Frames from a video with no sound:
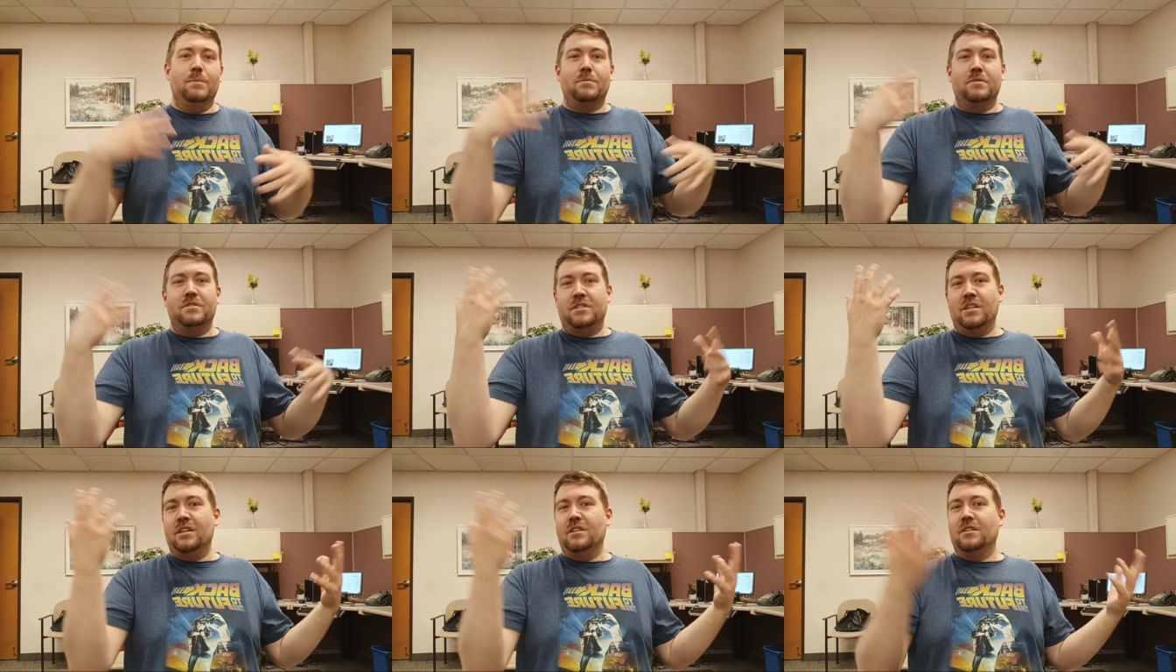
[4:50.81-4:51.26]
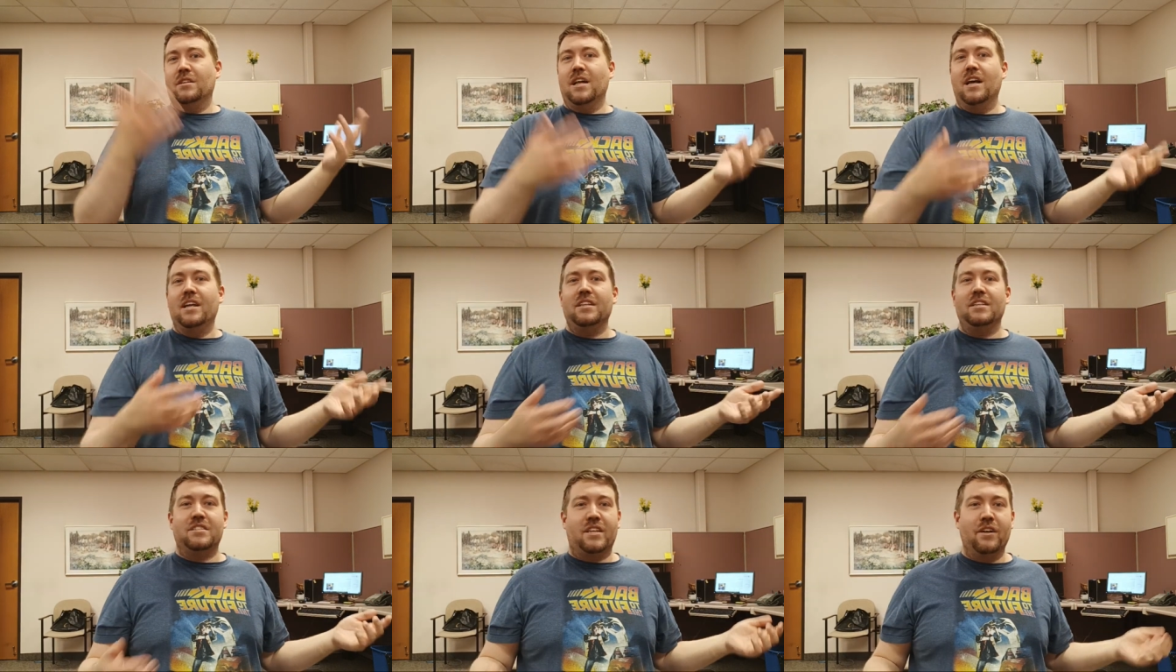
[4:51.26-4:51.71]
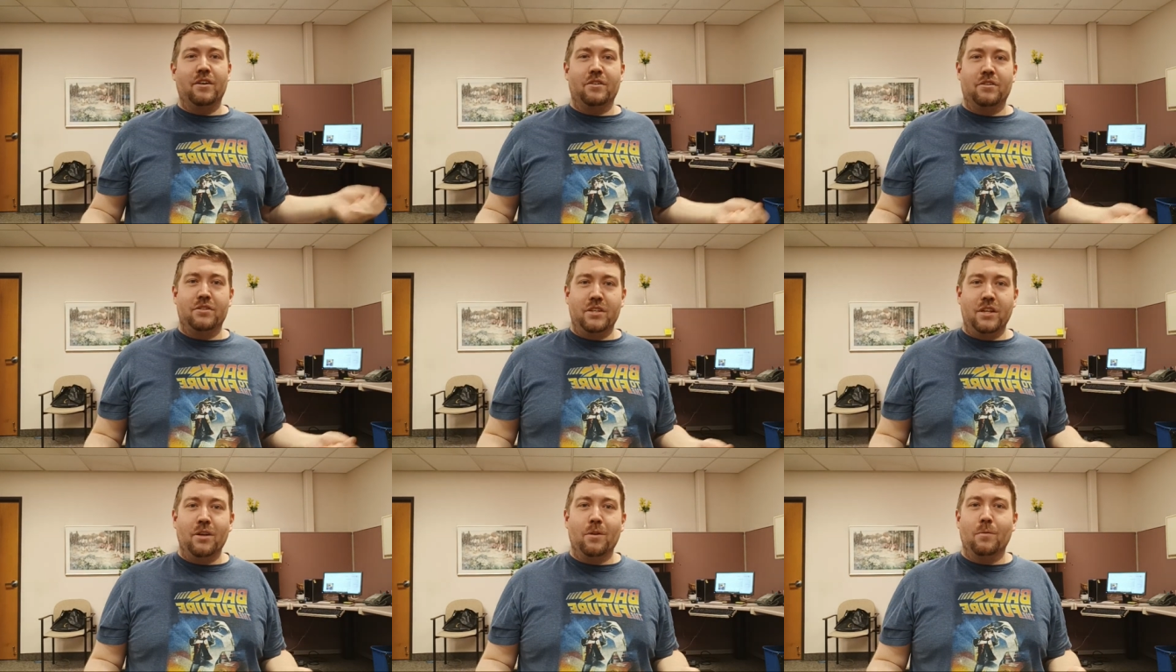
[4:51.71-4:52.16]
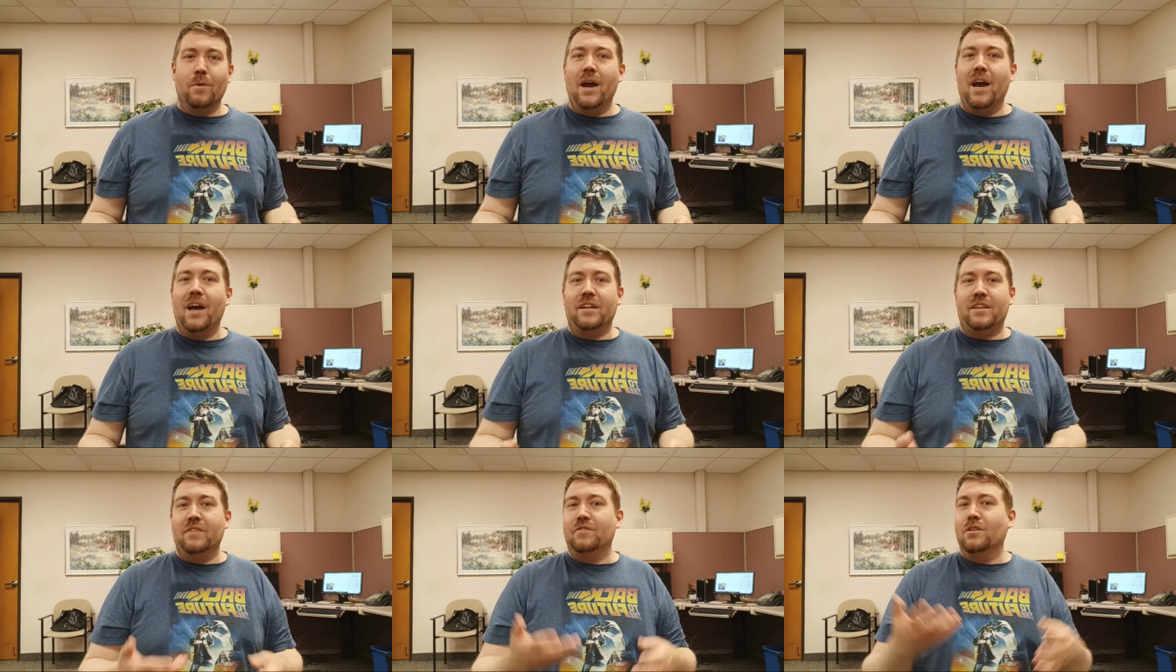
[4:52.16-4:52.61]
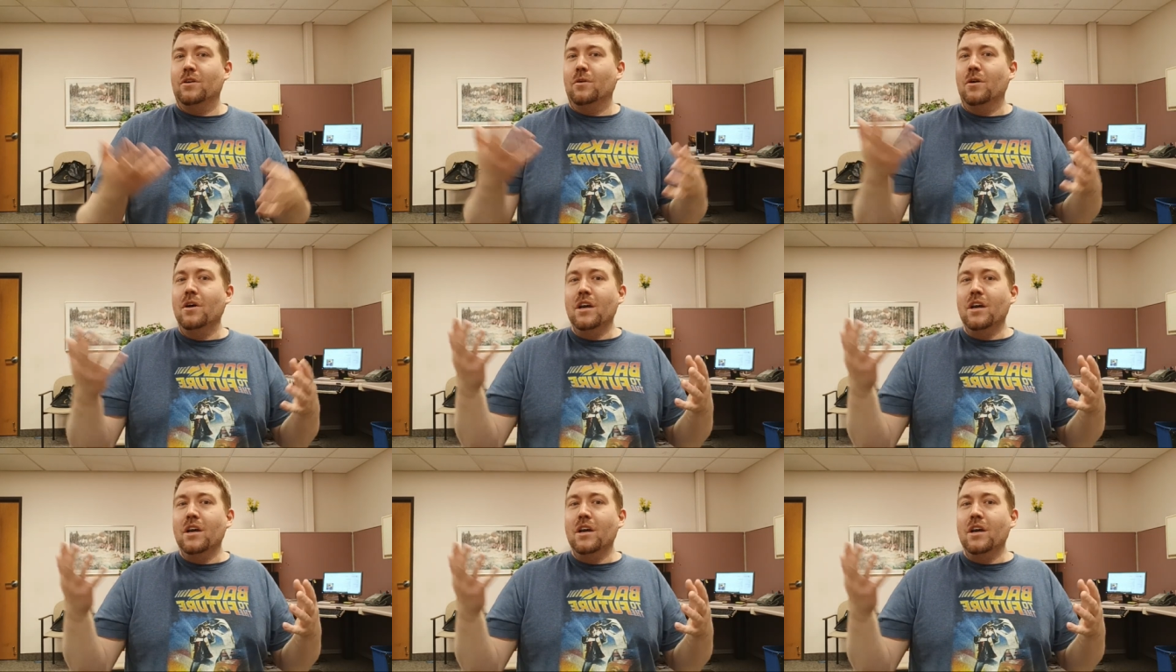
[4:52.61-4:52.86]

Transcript: seeing a lot of these characters interact, even though,